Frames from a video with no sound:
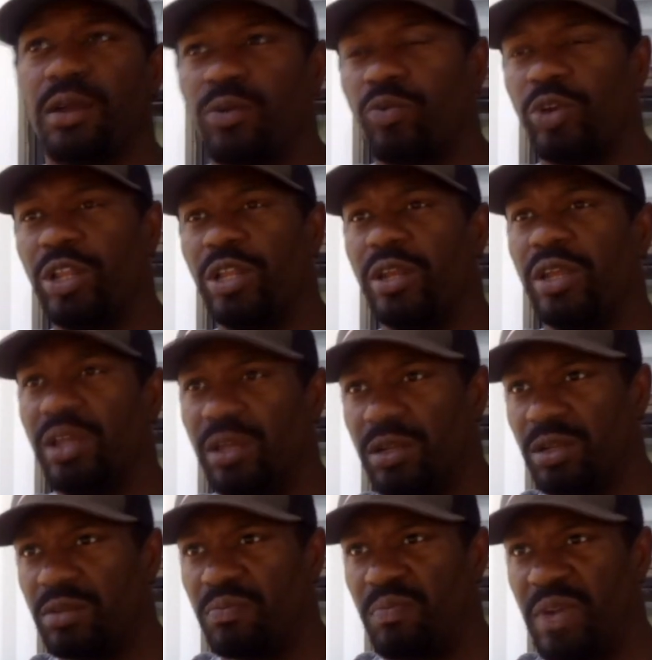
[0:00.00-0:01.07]
Reel it in.
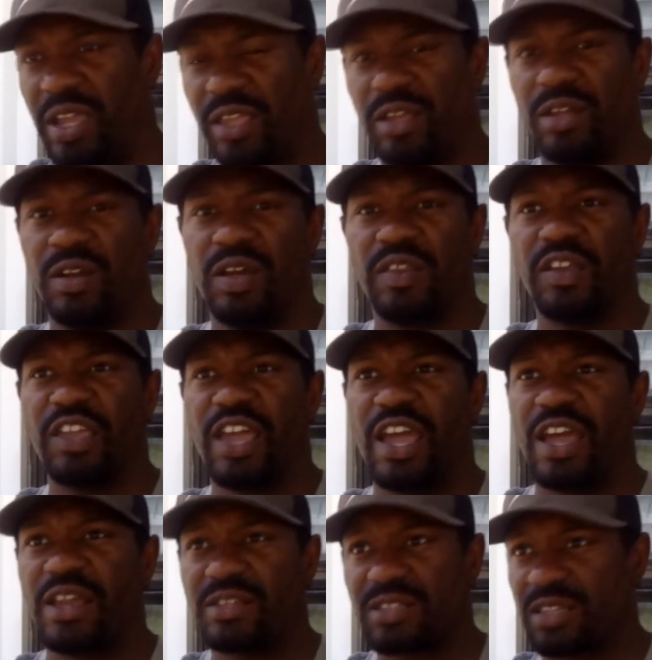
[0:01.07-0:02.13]
Make you another
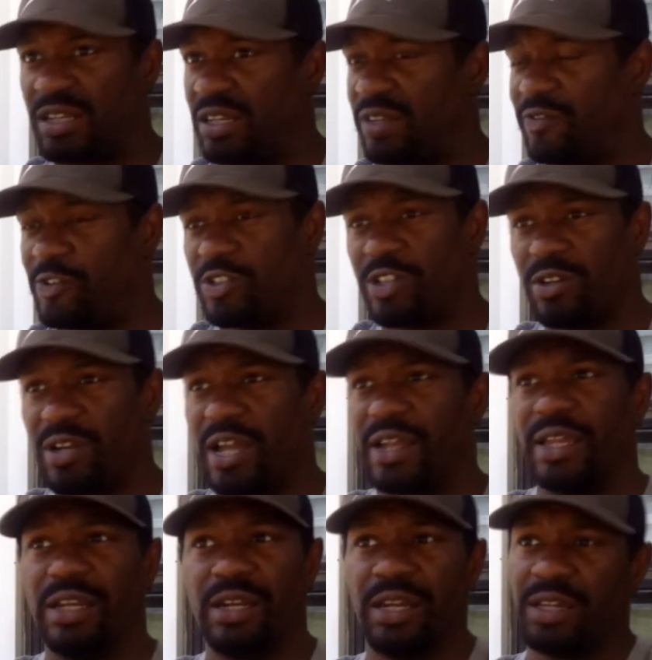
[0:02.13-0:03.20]
cast. And then if you're still not
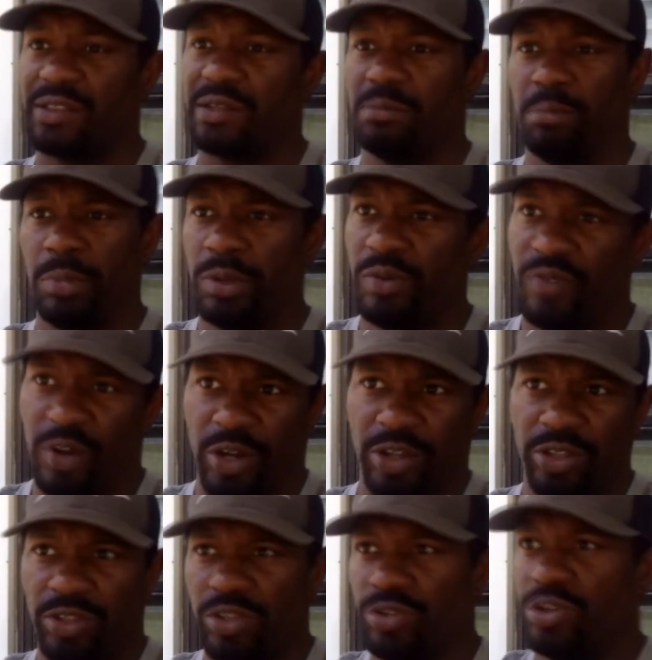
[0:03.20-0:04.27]
getting nothing, move on.
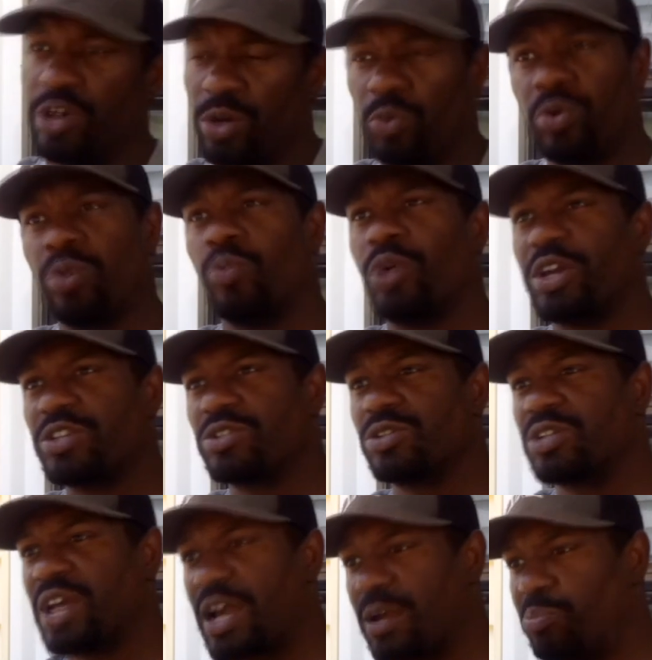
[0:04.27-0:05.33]
You don't want to waste your
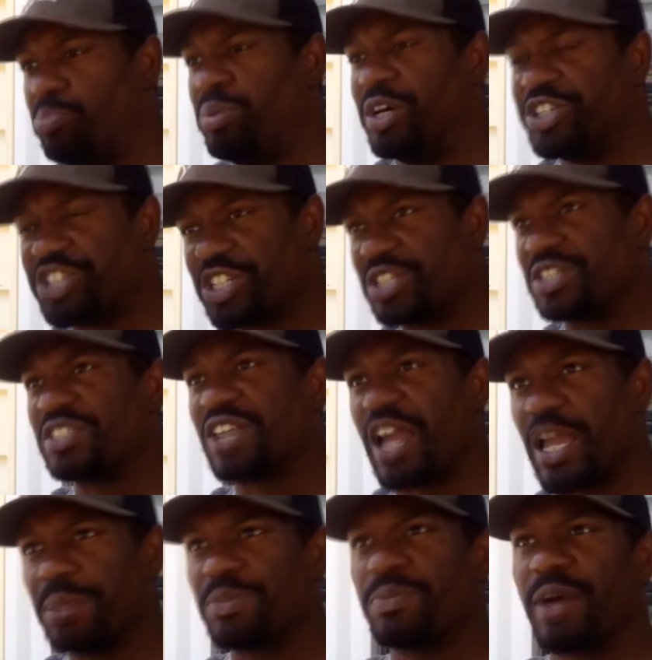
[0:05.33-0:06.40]
time punching the
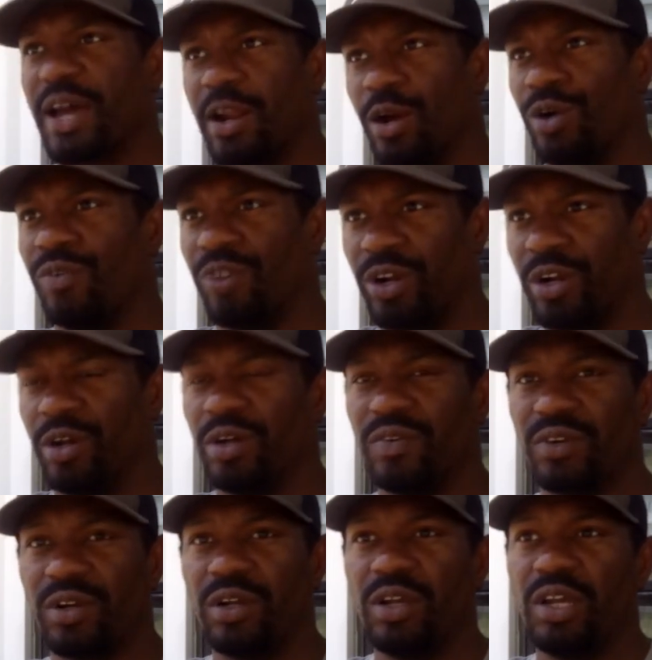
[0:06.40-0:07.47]
same spot over and
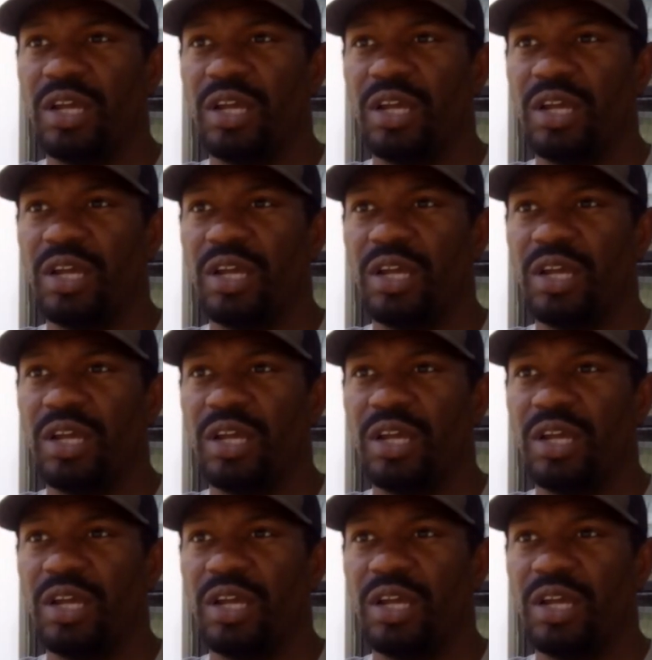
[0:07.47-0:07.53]
over.